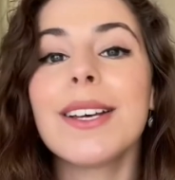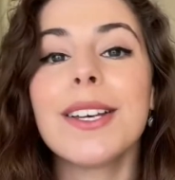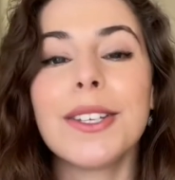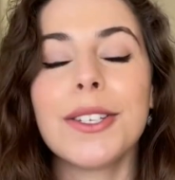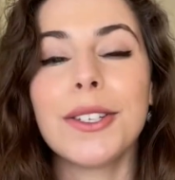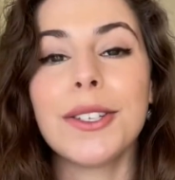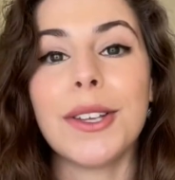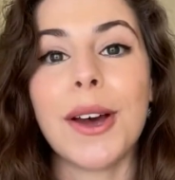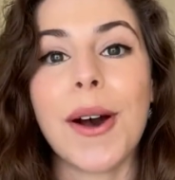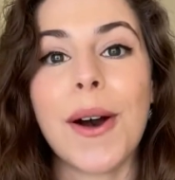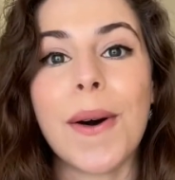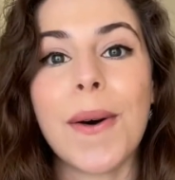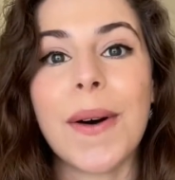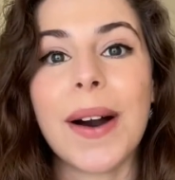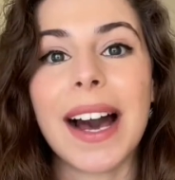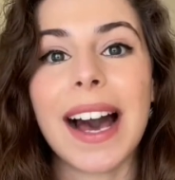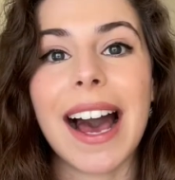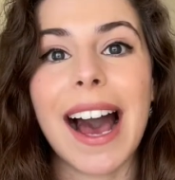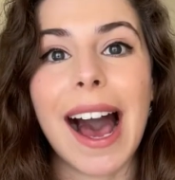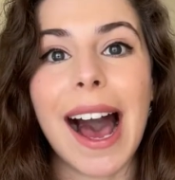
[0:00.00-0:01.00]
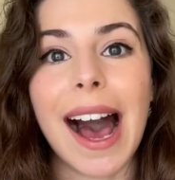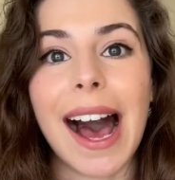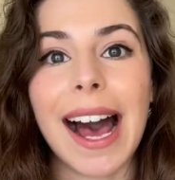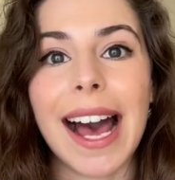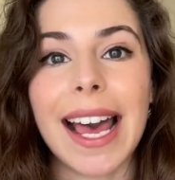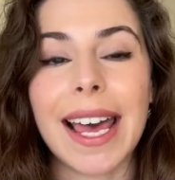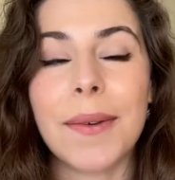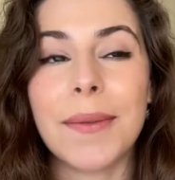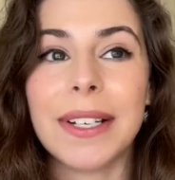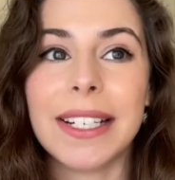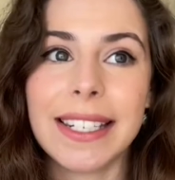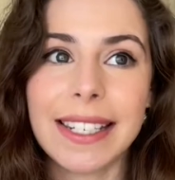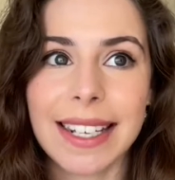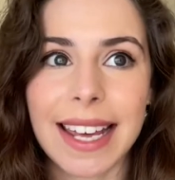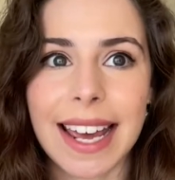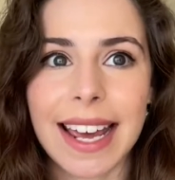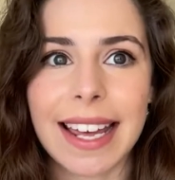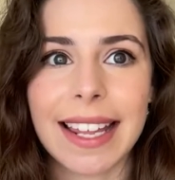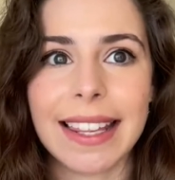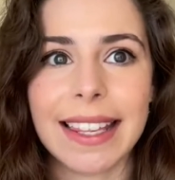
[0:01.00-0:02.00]
So I would
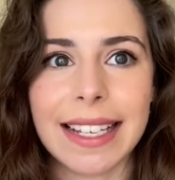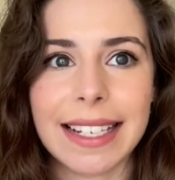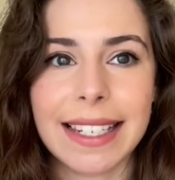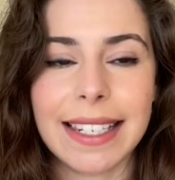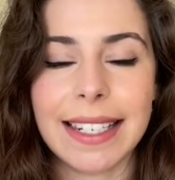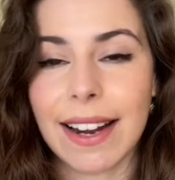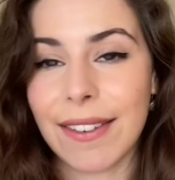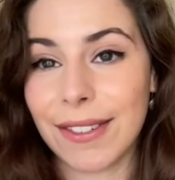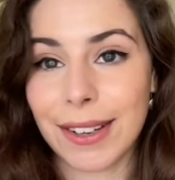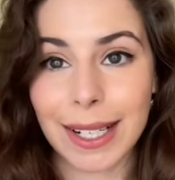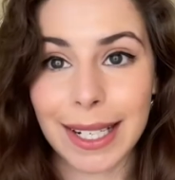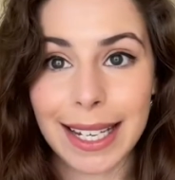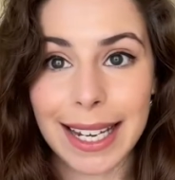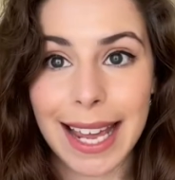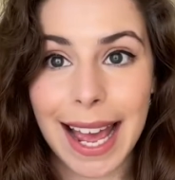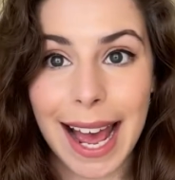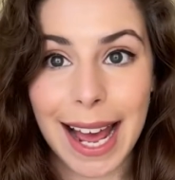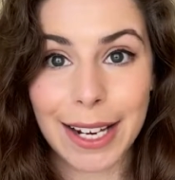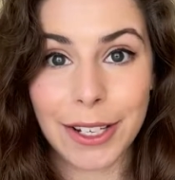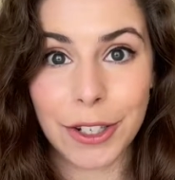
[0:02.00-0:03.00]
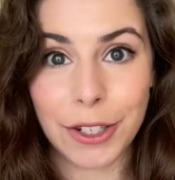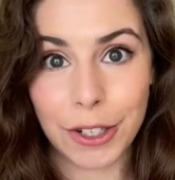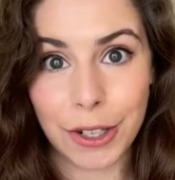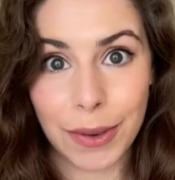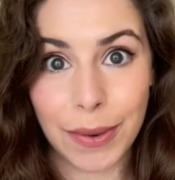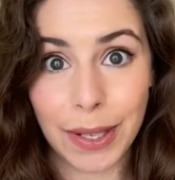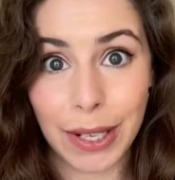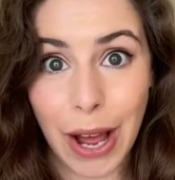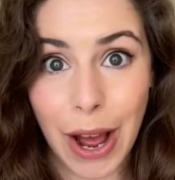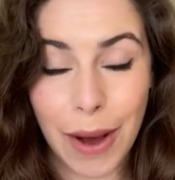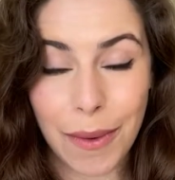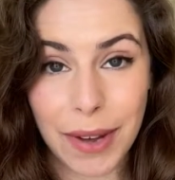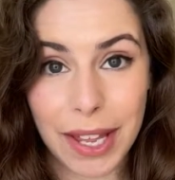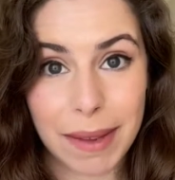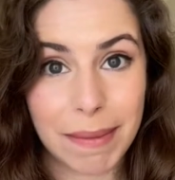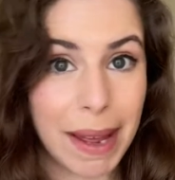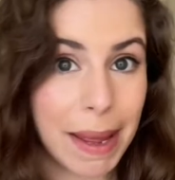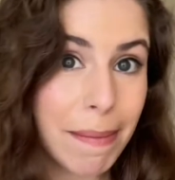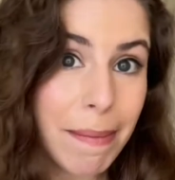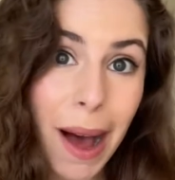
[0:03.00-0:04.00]
say this definitely had to do a lot with
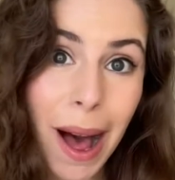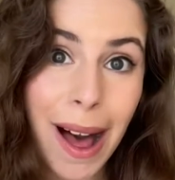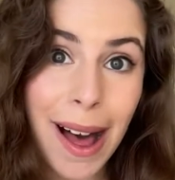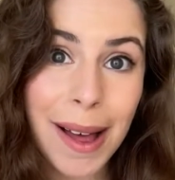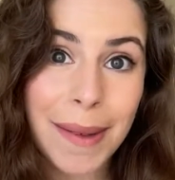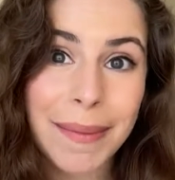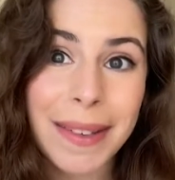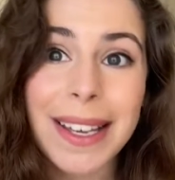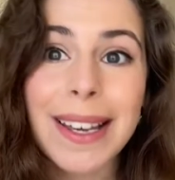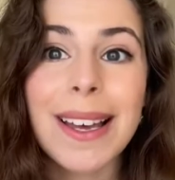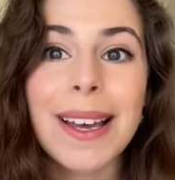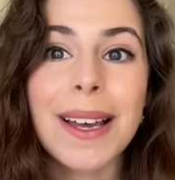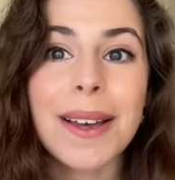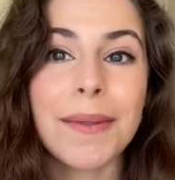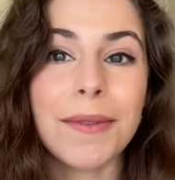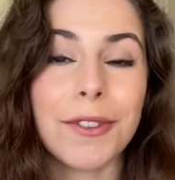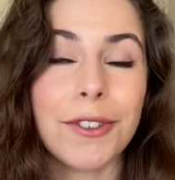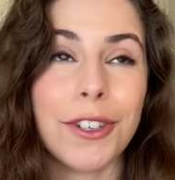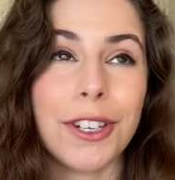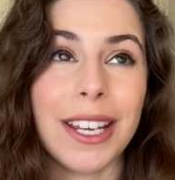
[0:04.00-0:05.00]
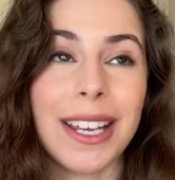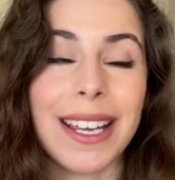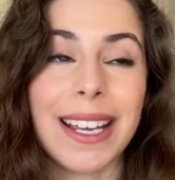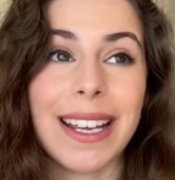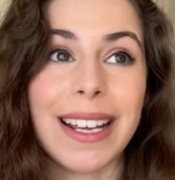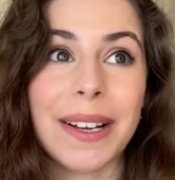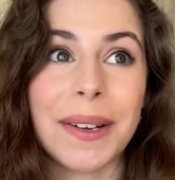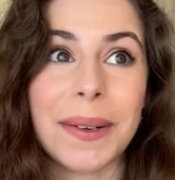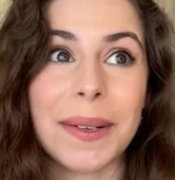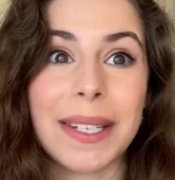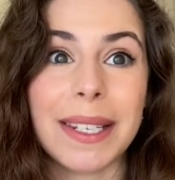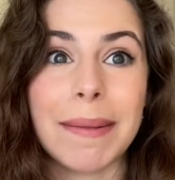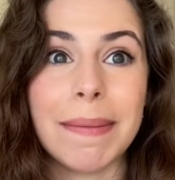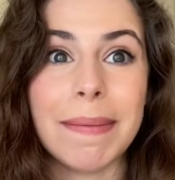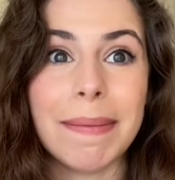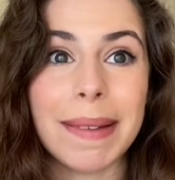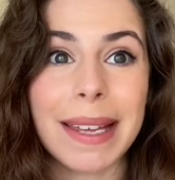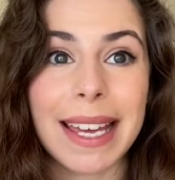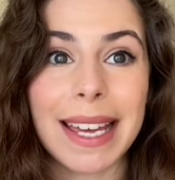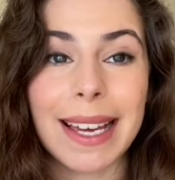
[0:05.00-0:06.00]
my mom. She was a
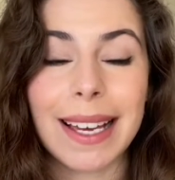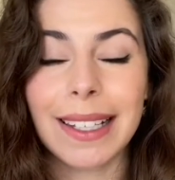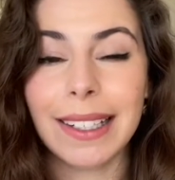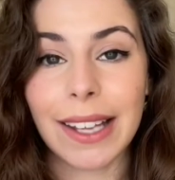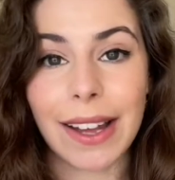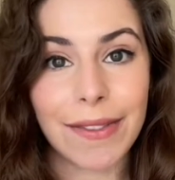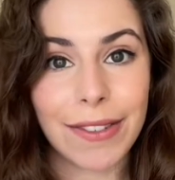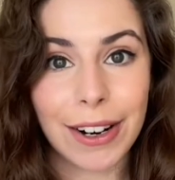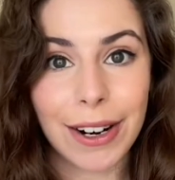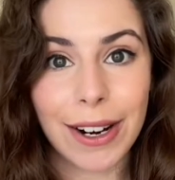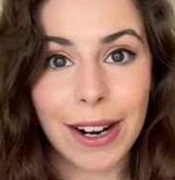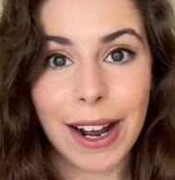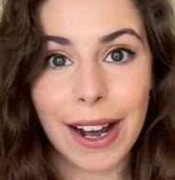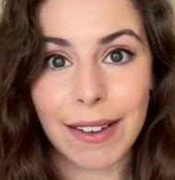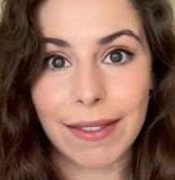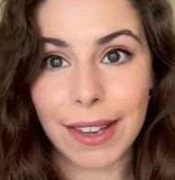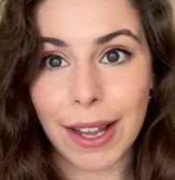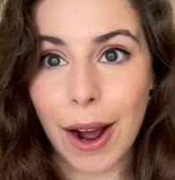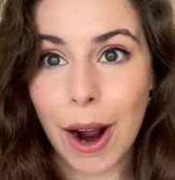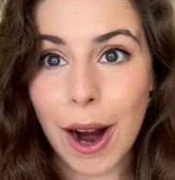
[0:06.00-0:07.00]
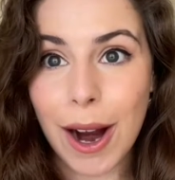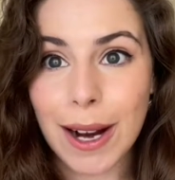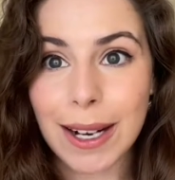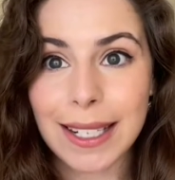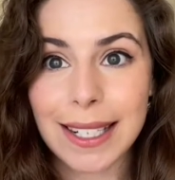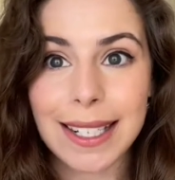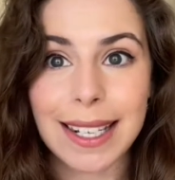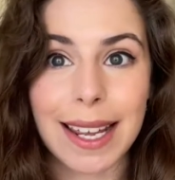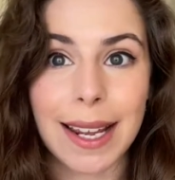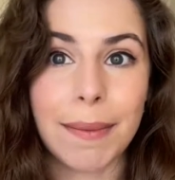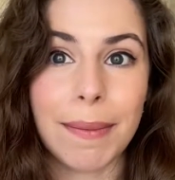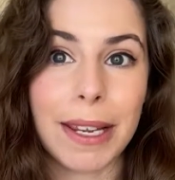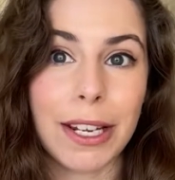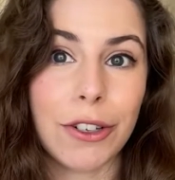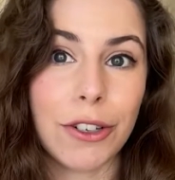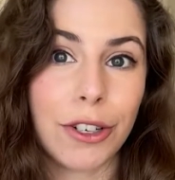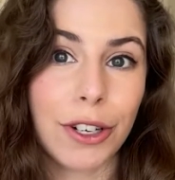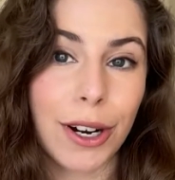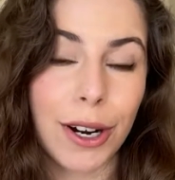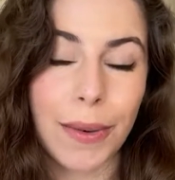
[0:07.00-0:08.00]
big lover of the arts and made
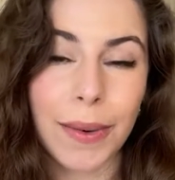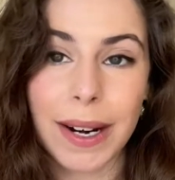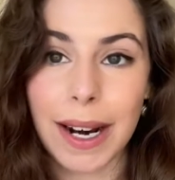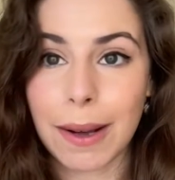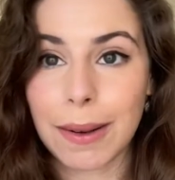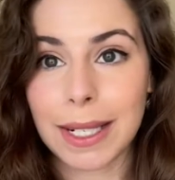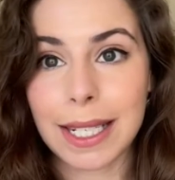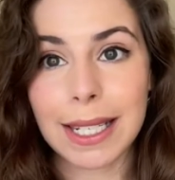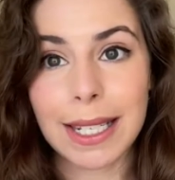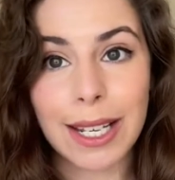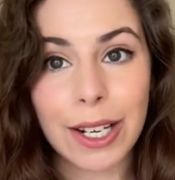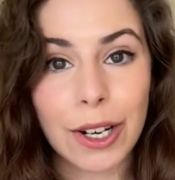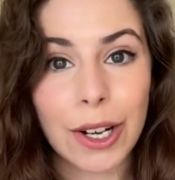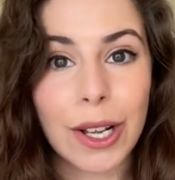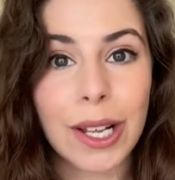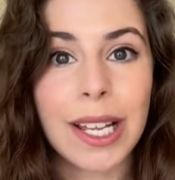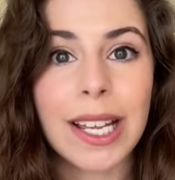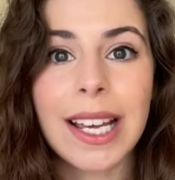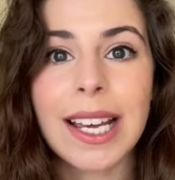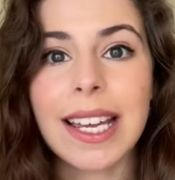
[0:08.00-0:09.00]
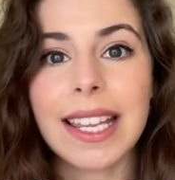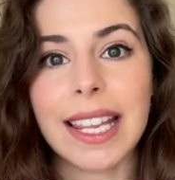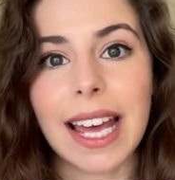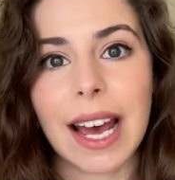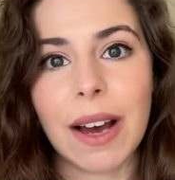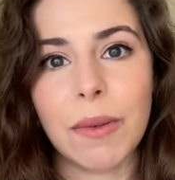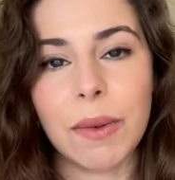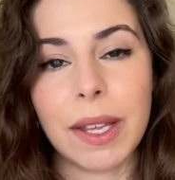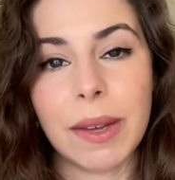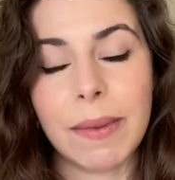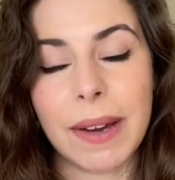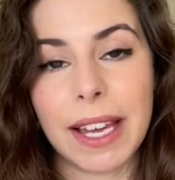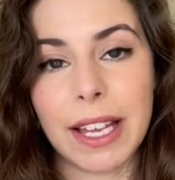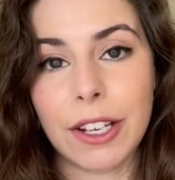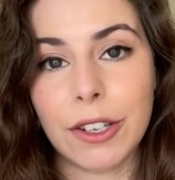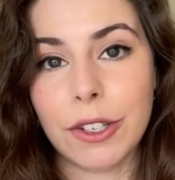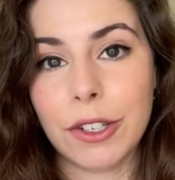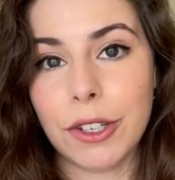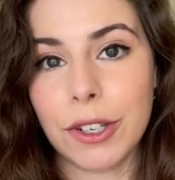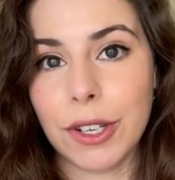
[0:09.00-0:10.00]
sure when I was little that we
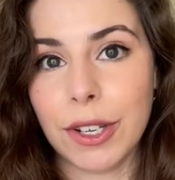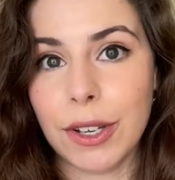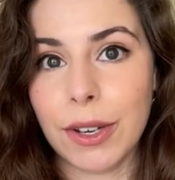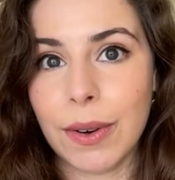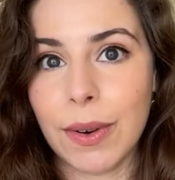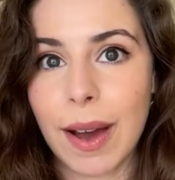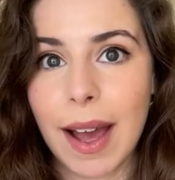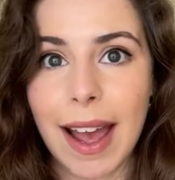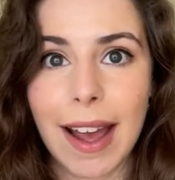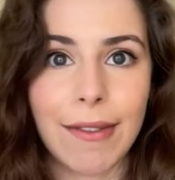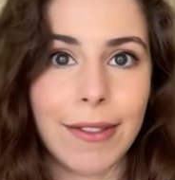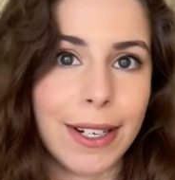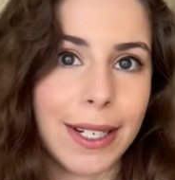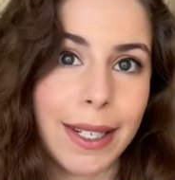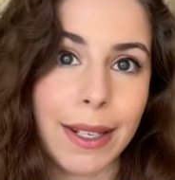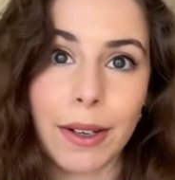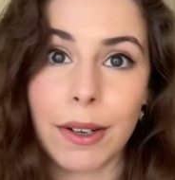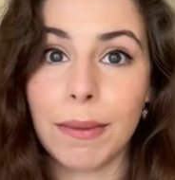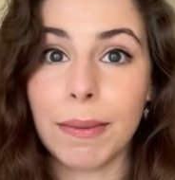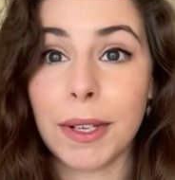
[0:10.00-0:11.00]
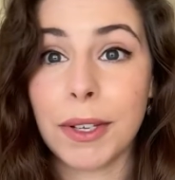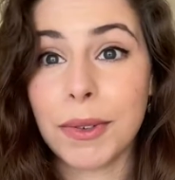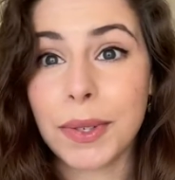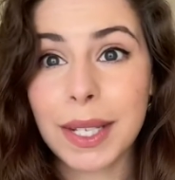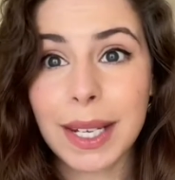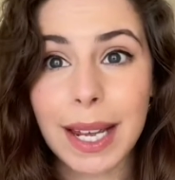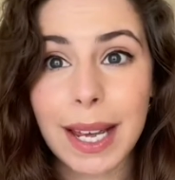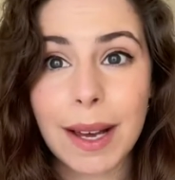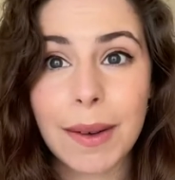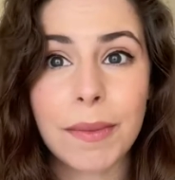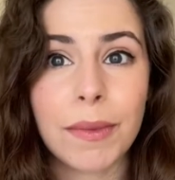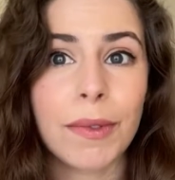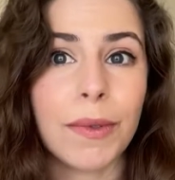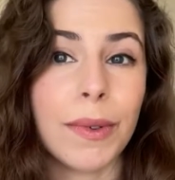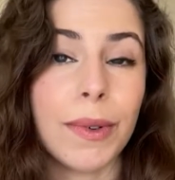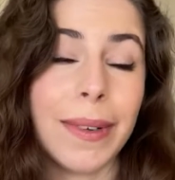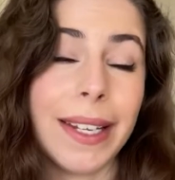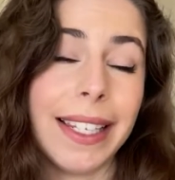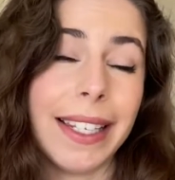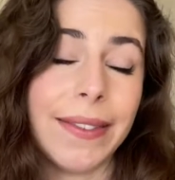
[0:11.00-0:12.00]
went to every single museum.
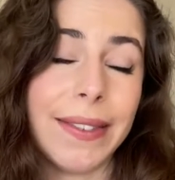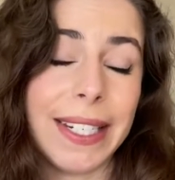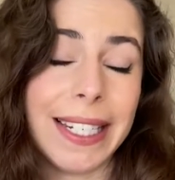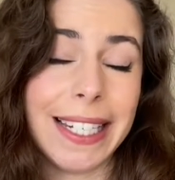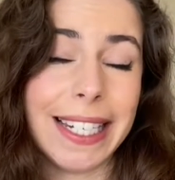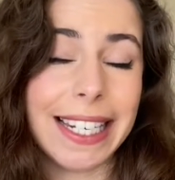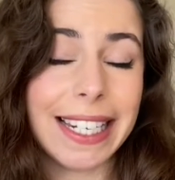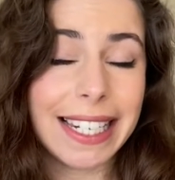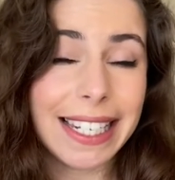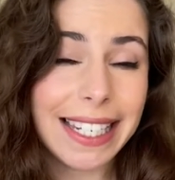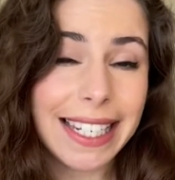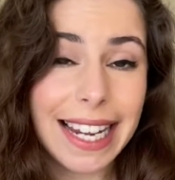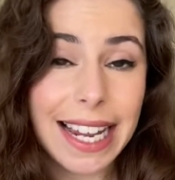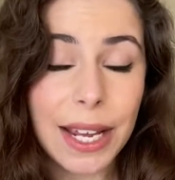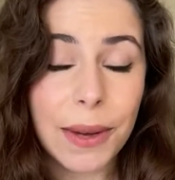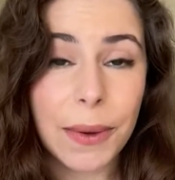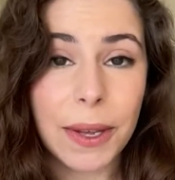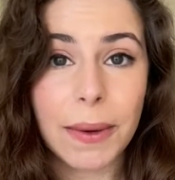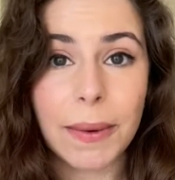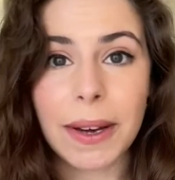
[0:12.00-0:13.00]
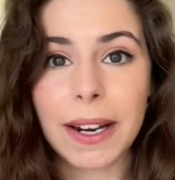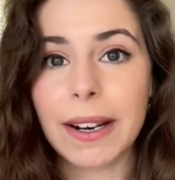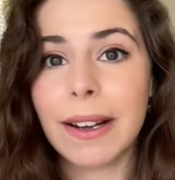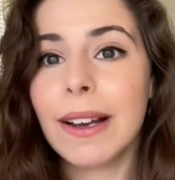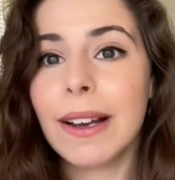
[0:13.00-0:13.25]
When we lived in DC, we would